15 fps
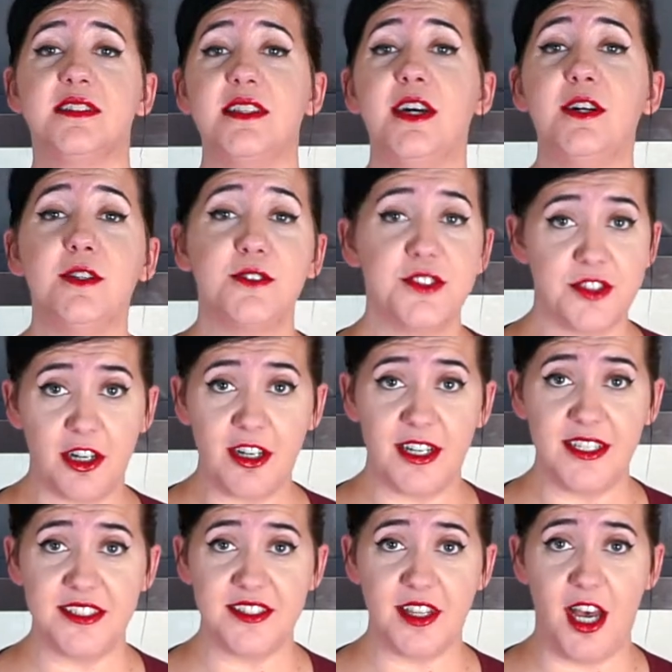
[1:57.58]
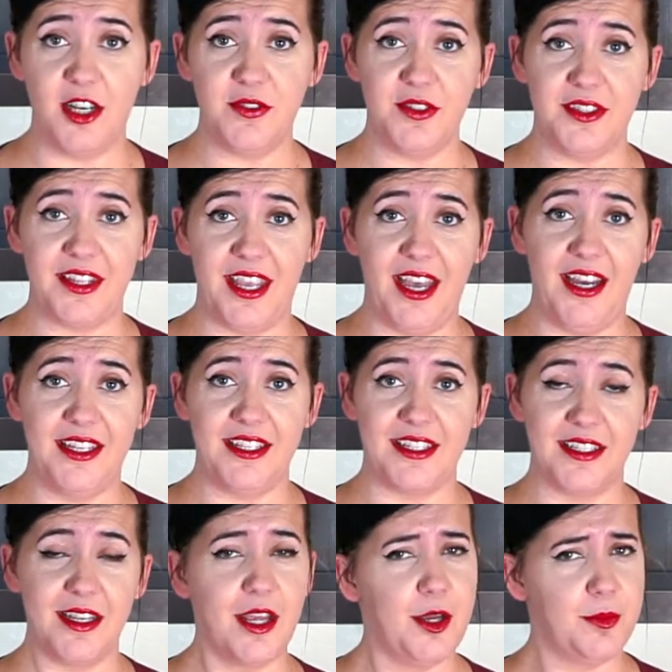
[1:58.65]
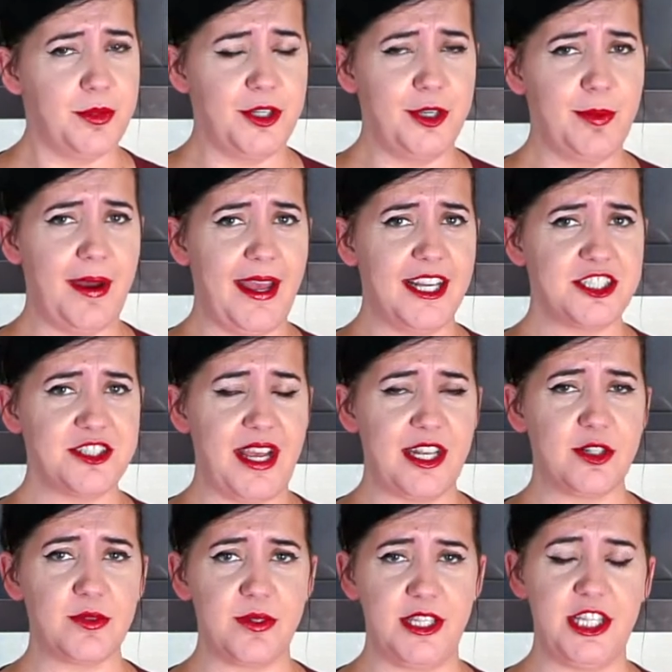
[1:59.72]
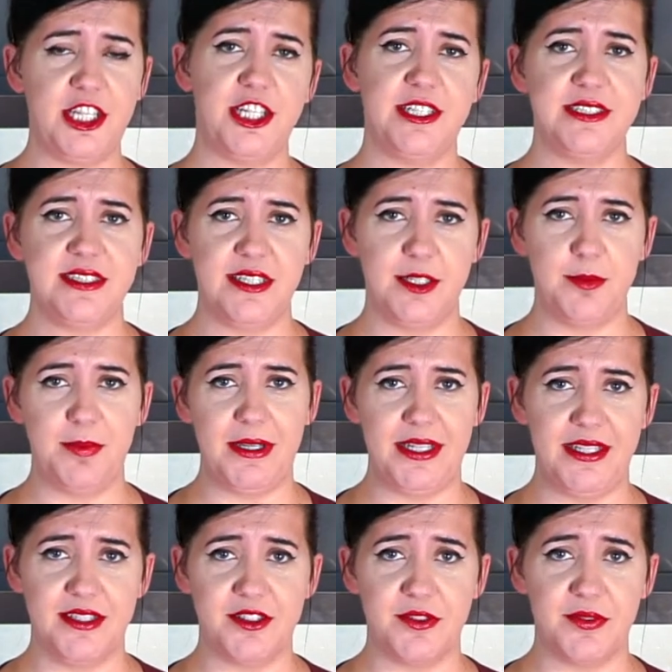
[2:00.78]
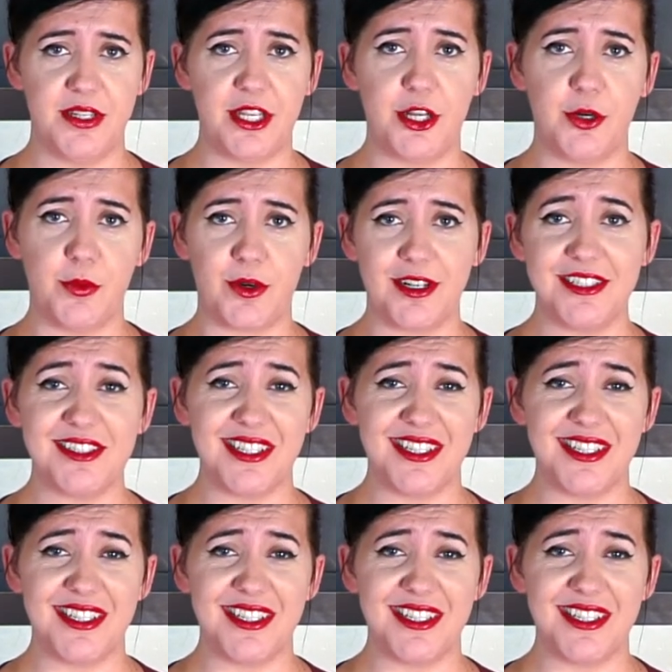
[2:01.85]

So starting us off with the onion. Pewdiepie actually had a really good tip in his video where he